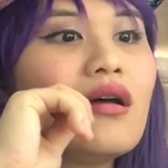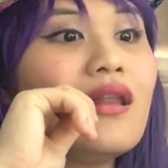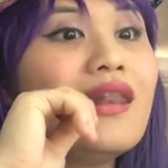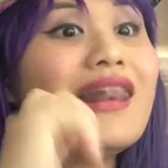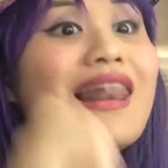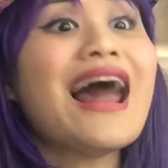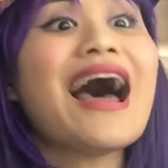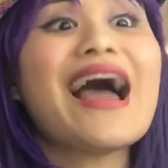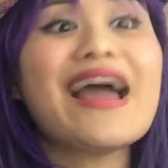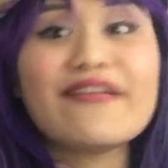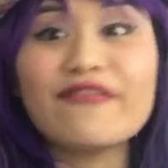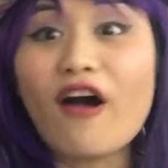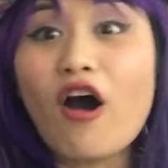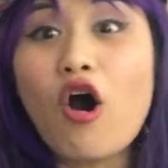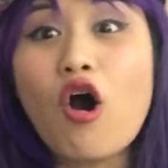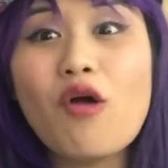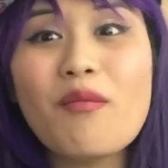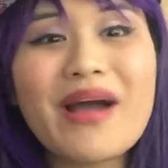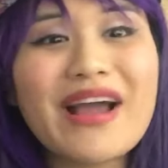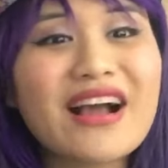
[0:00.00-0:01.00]

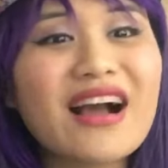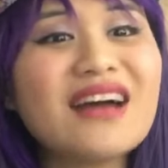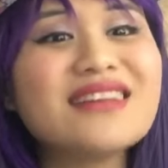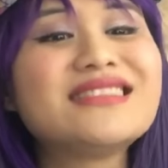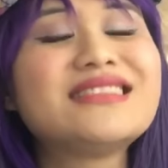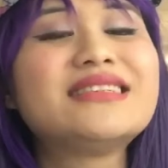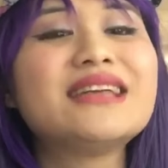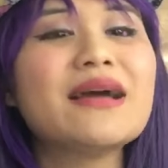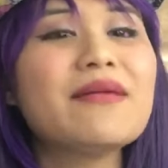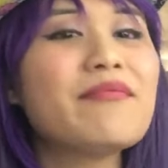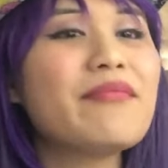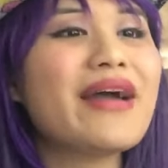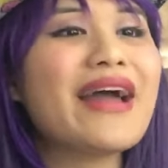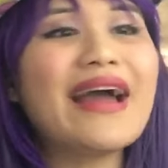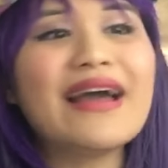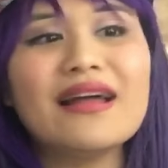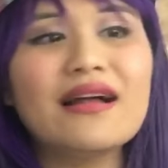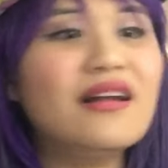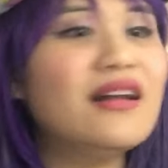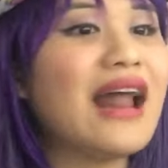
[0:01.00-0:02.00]
Oh my god,
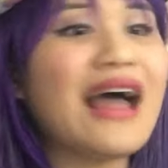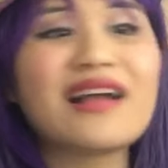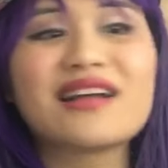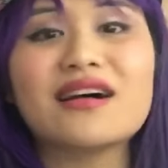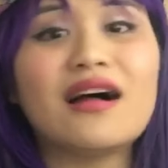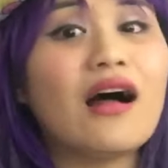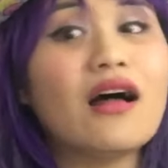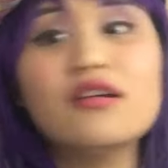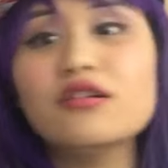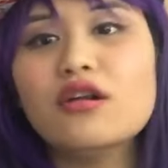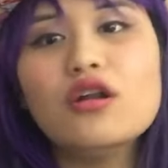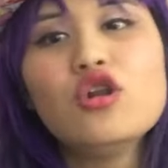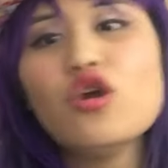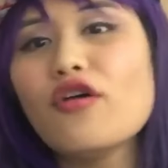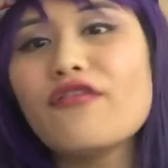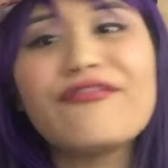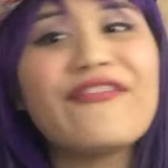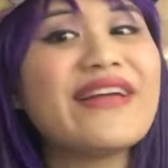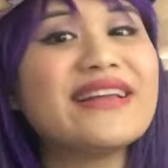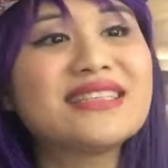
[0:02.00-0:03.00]
Jinbei, like,
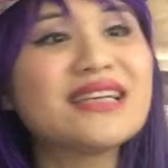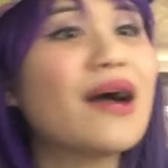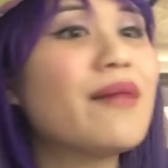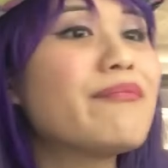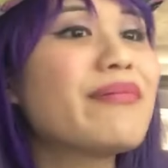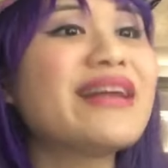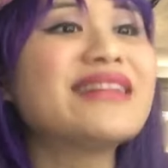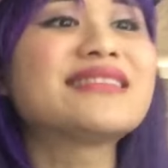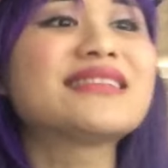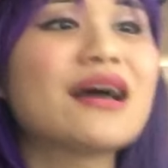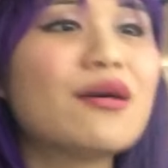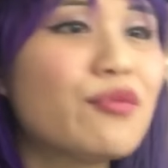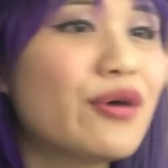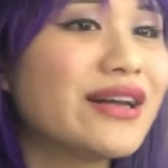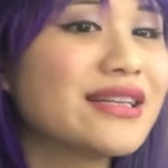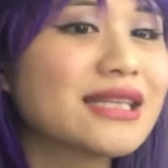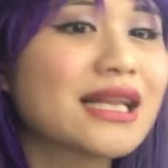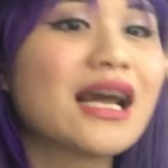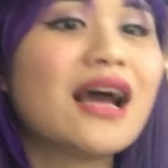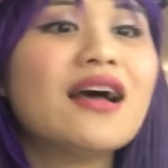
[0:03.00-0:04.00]
Luffy, jump in,
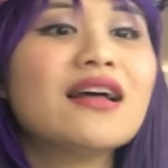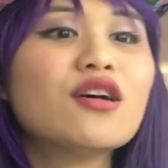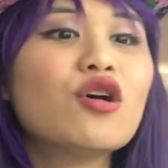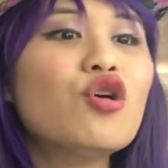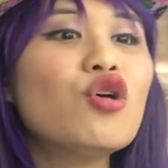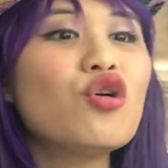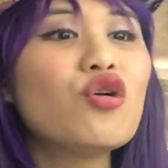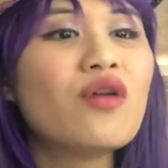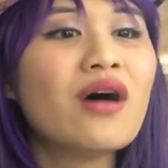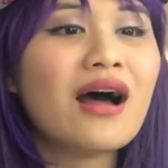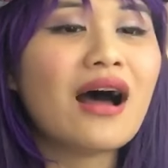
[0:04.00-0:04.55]
someone's, who,